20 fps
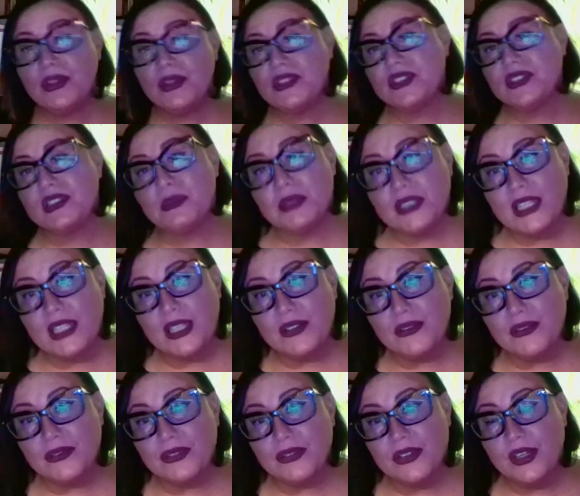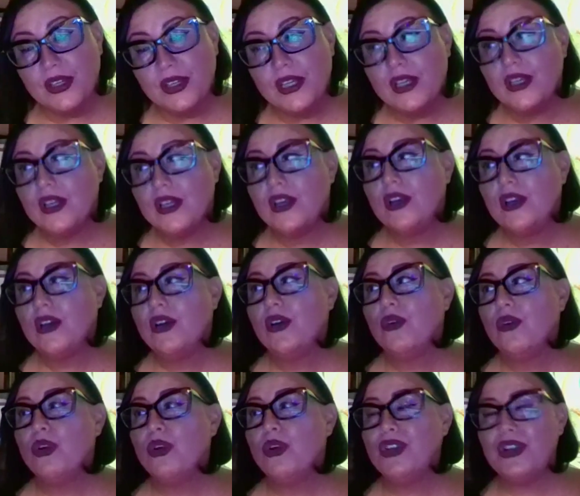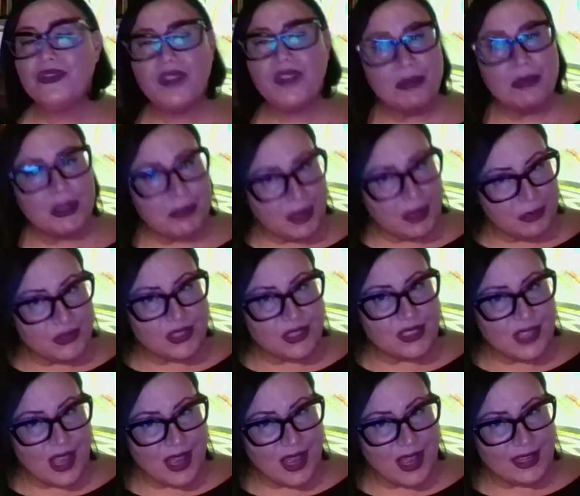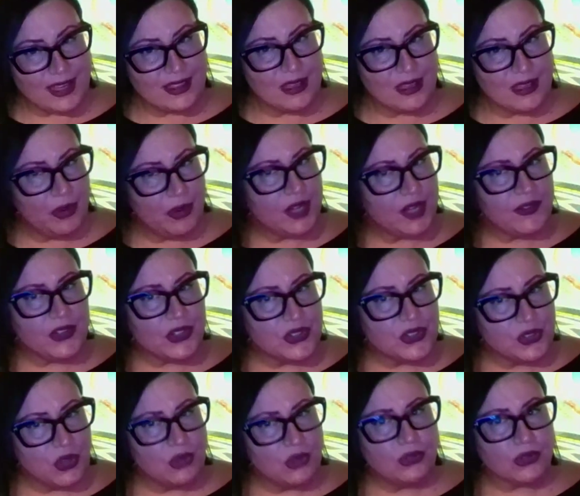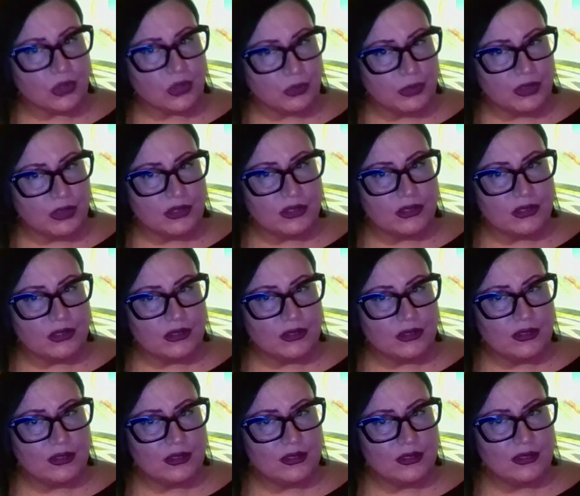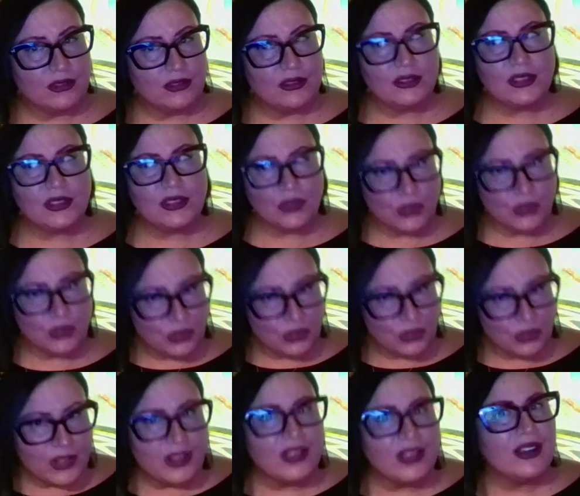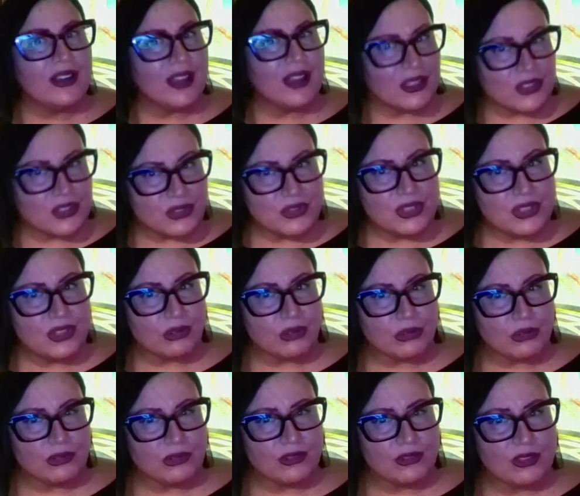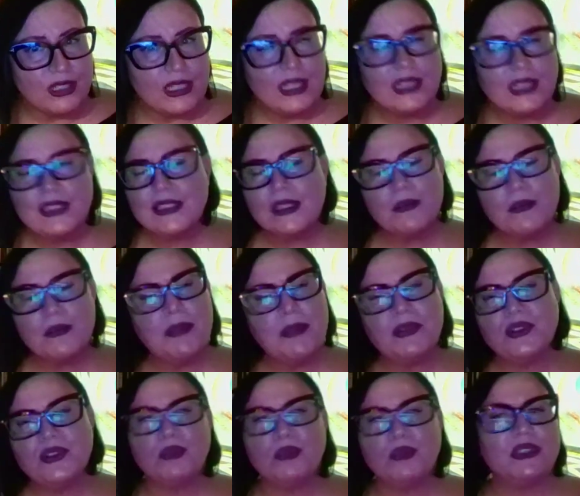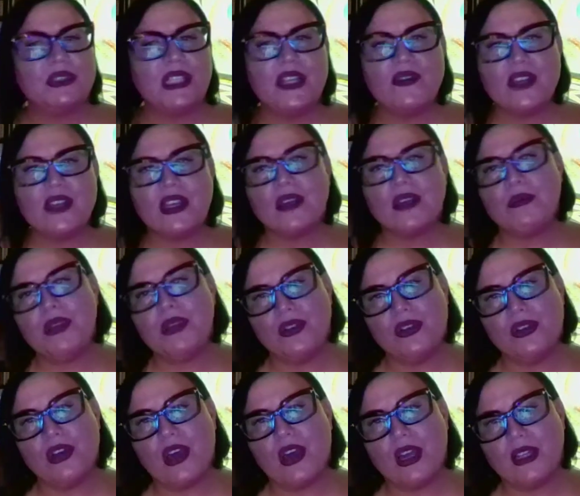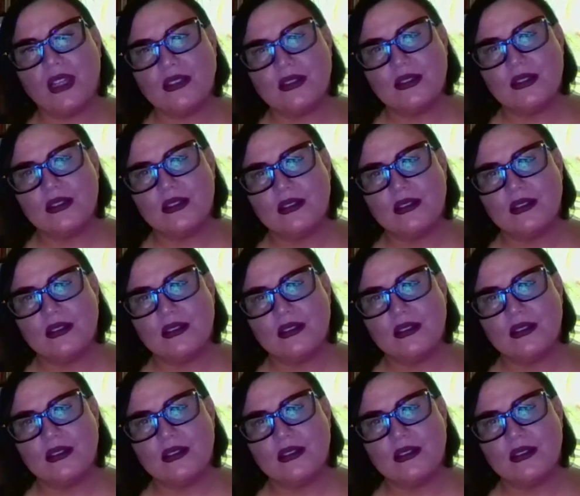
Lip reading: personally believe When your family members die, they're part of your soul group. So they're going to guide you too. Some people don't believe they could be your guides.